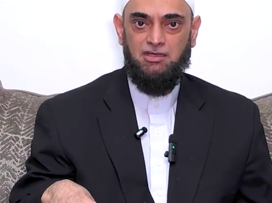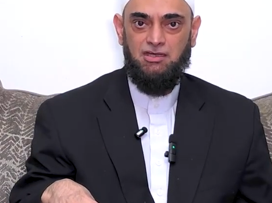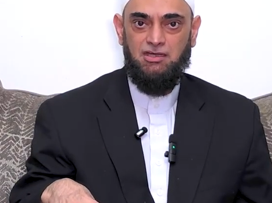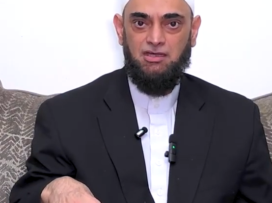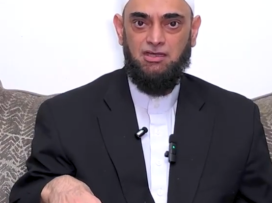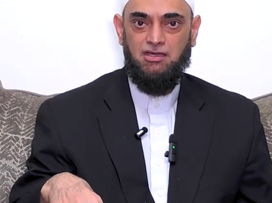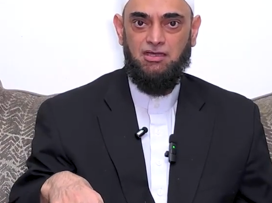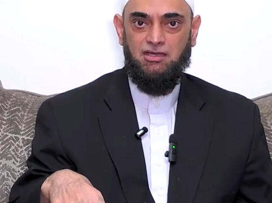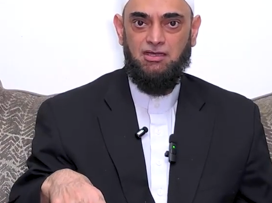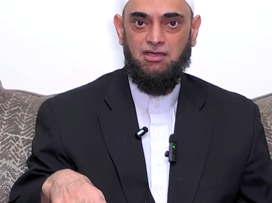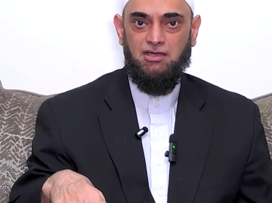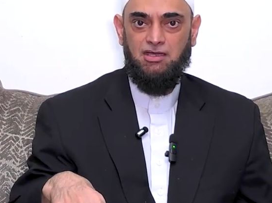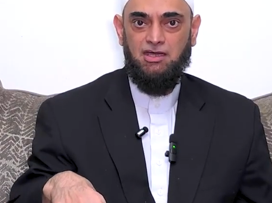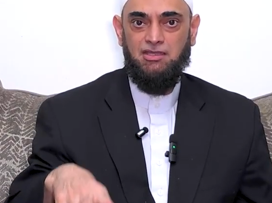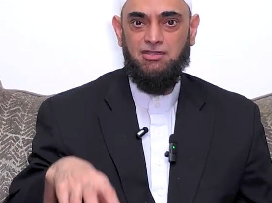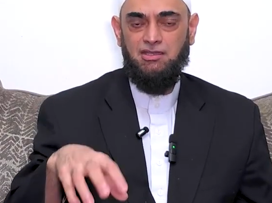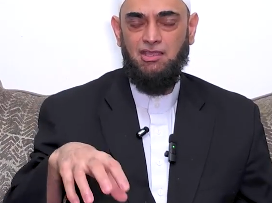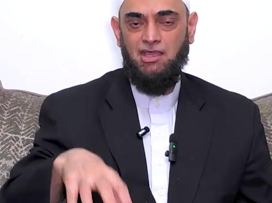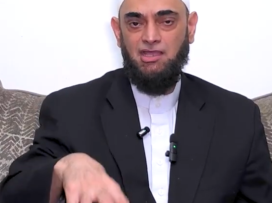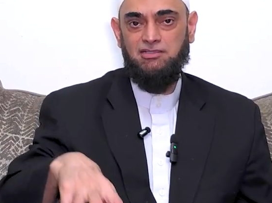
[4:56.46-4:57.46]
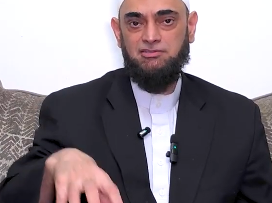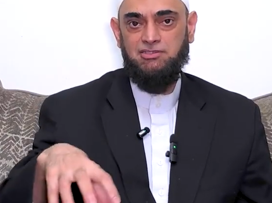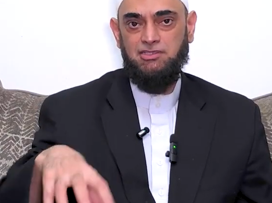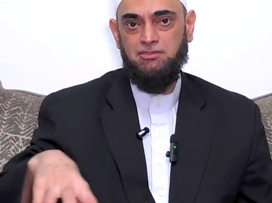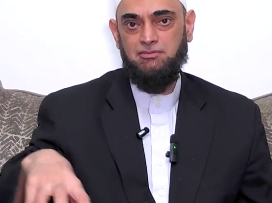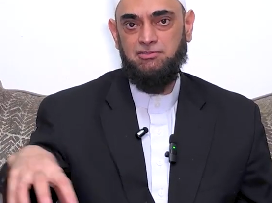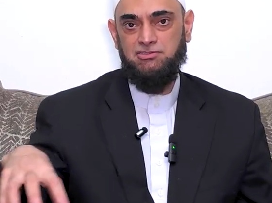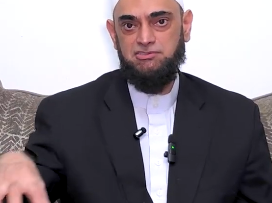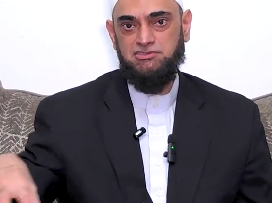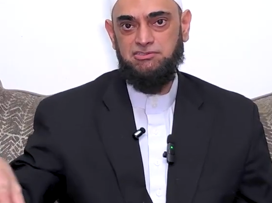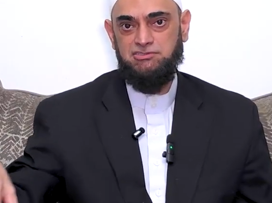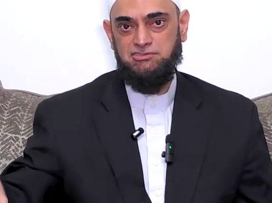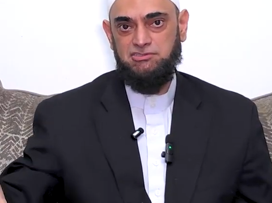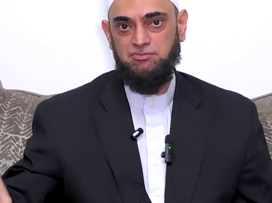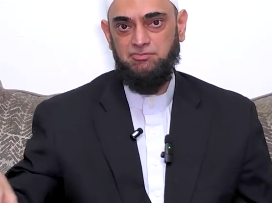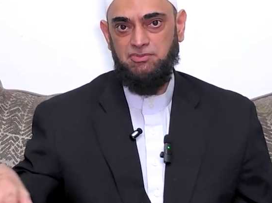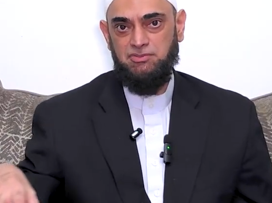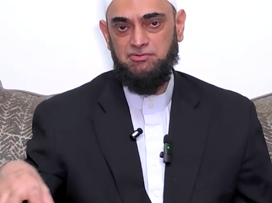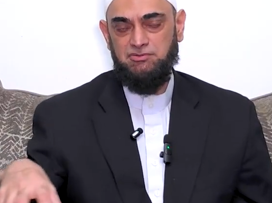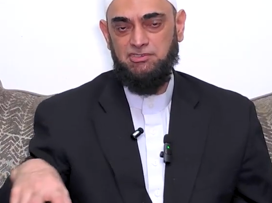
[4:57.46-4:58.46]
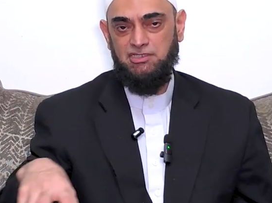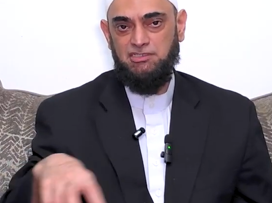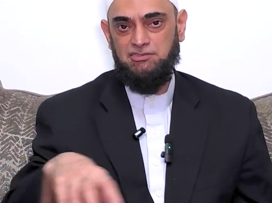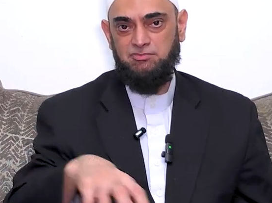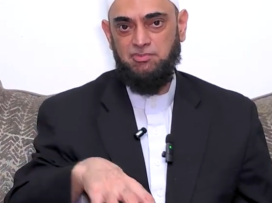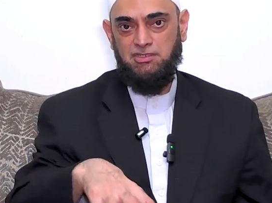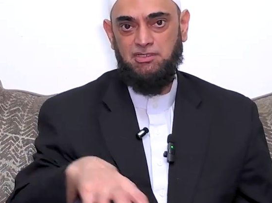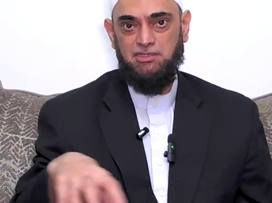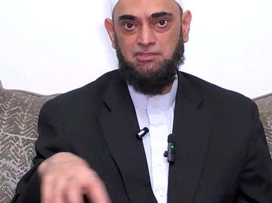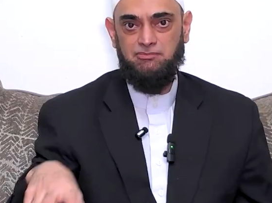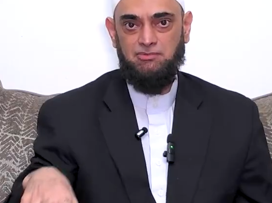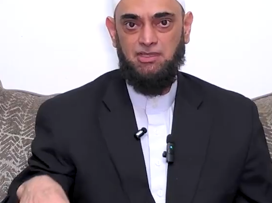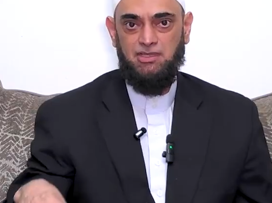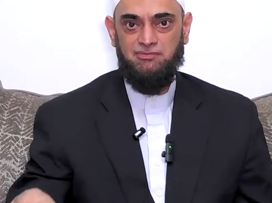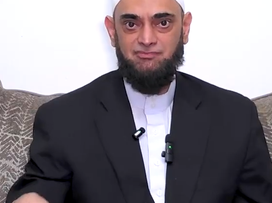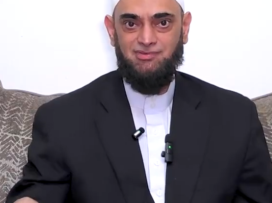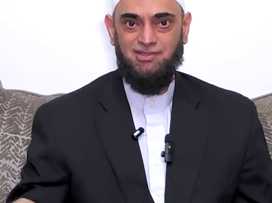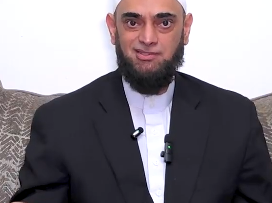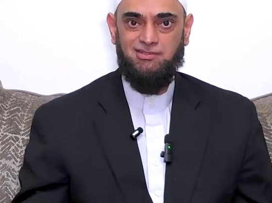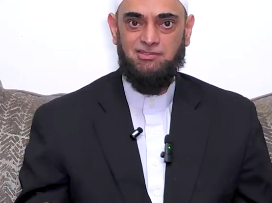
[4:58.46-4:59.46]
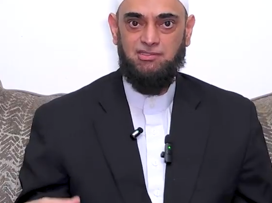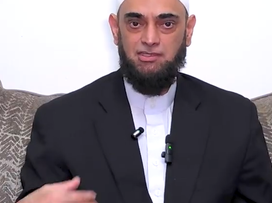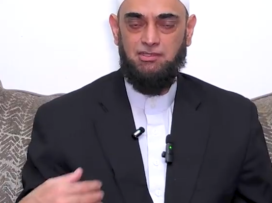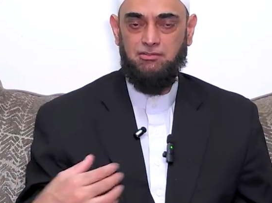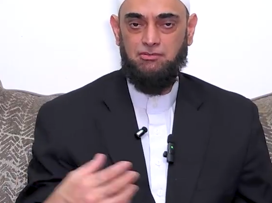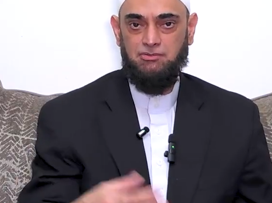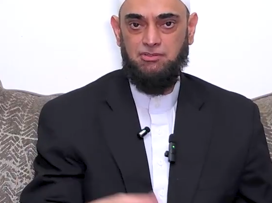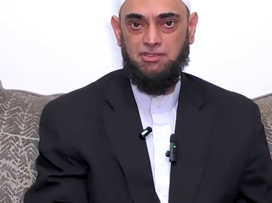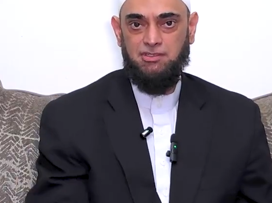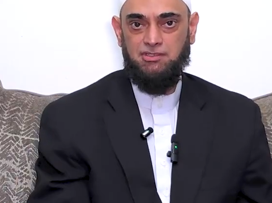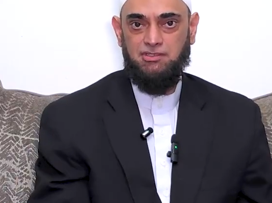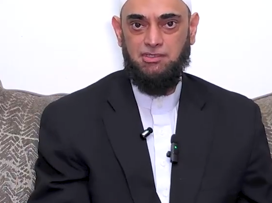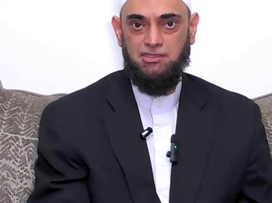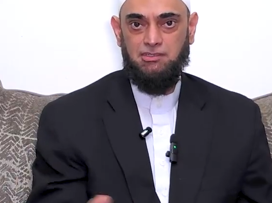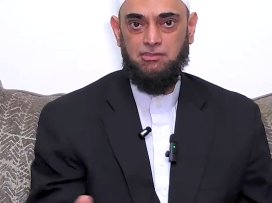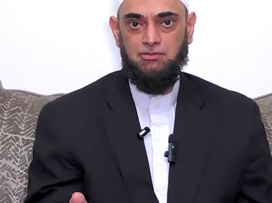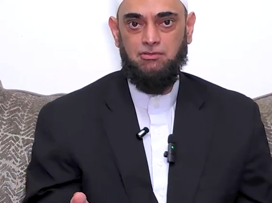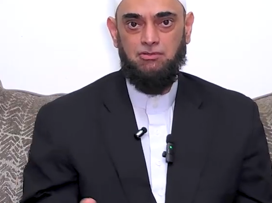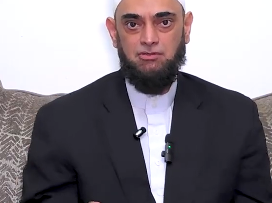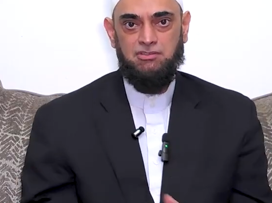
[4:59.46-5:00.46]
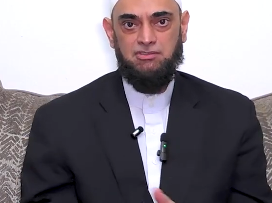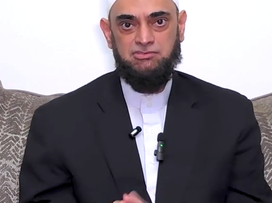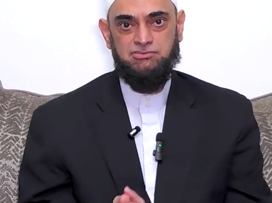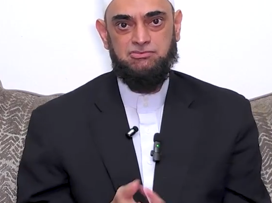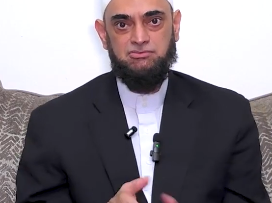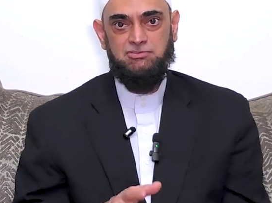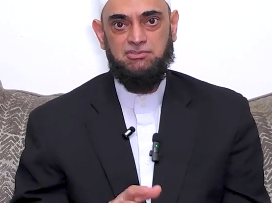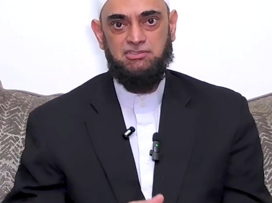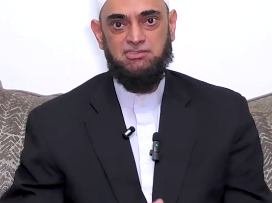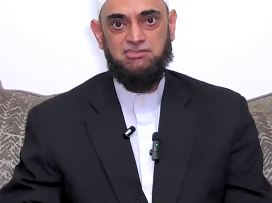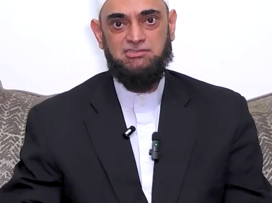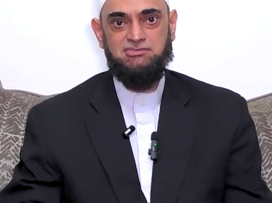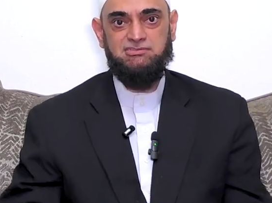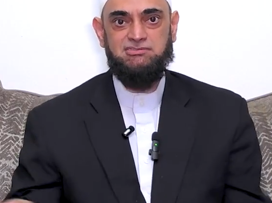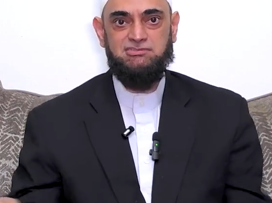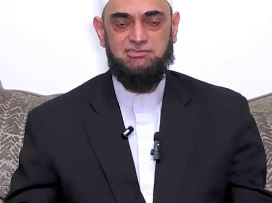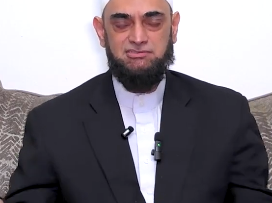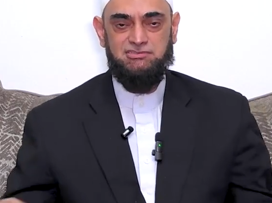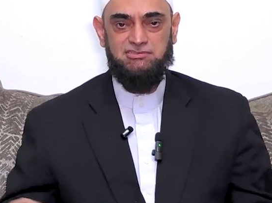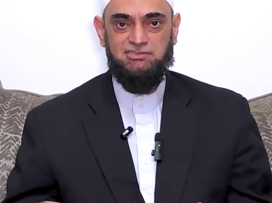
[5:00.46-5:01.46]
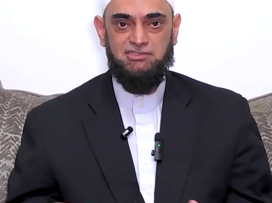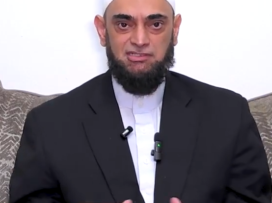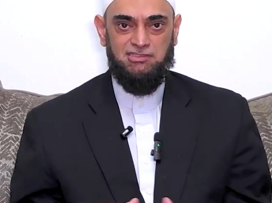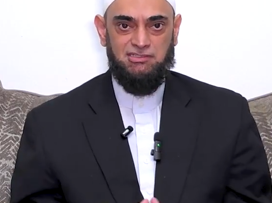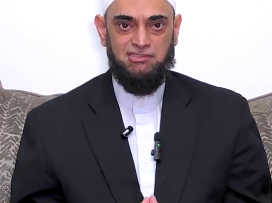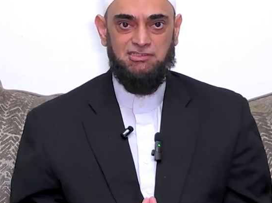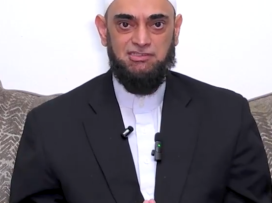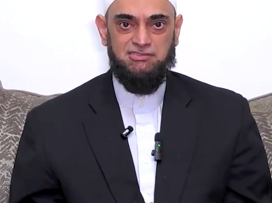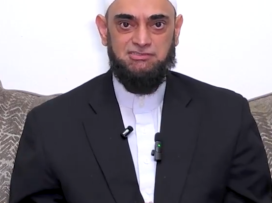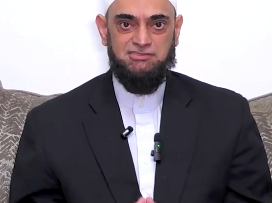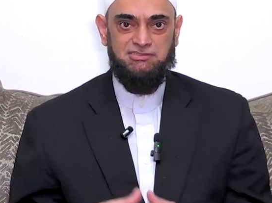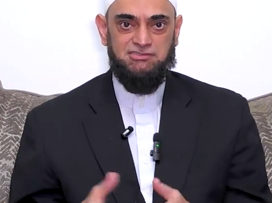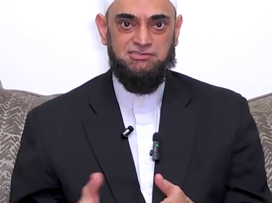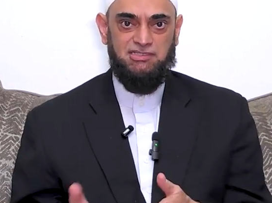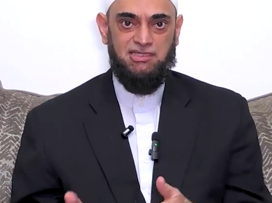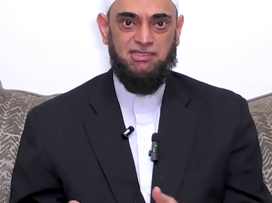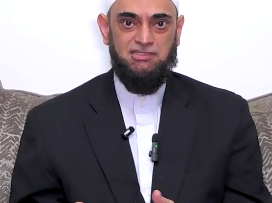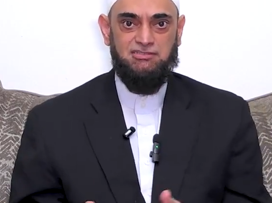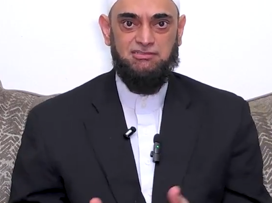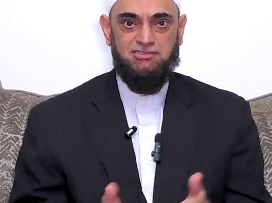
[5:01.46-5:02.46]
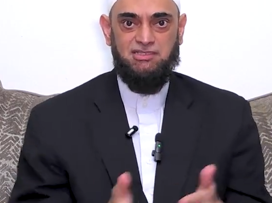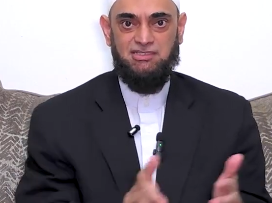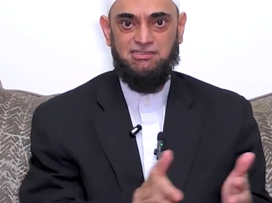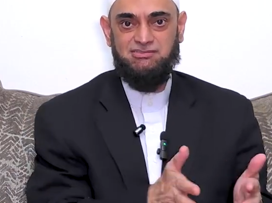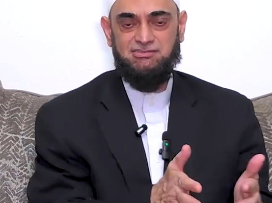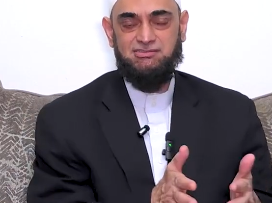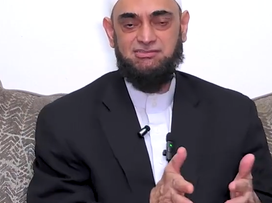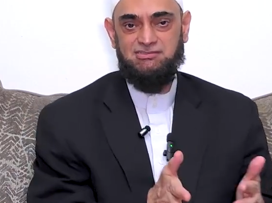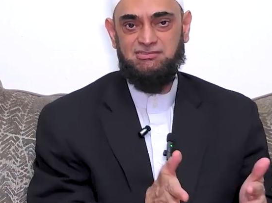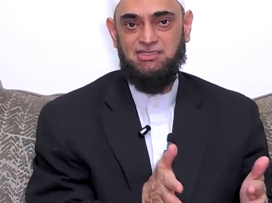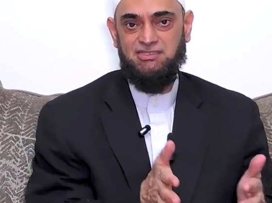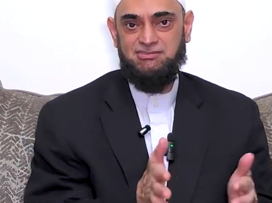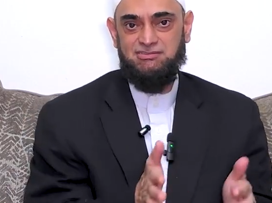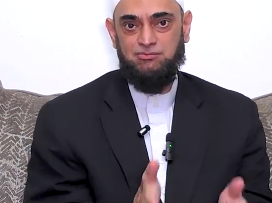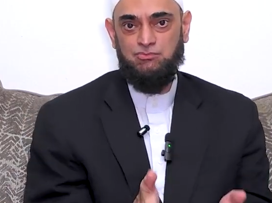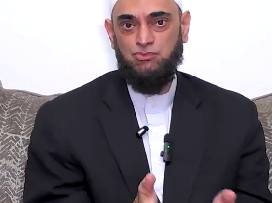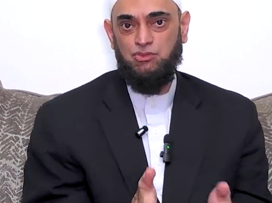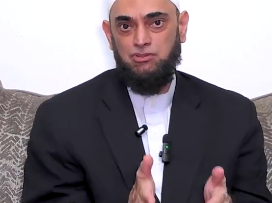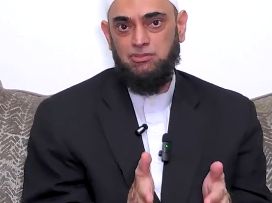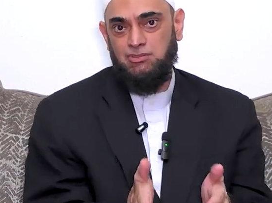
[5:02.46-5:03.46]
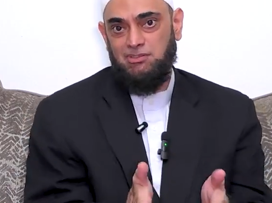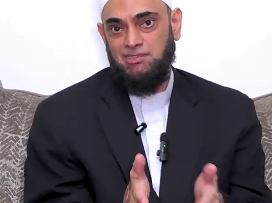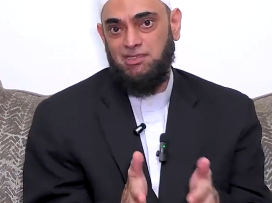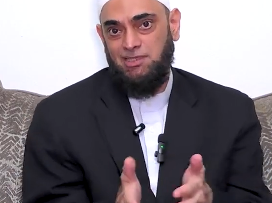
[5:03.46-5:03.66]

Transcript: unhealthy relationship between the husband and the wife, and they're not going to get along. So he declares it, and that's more like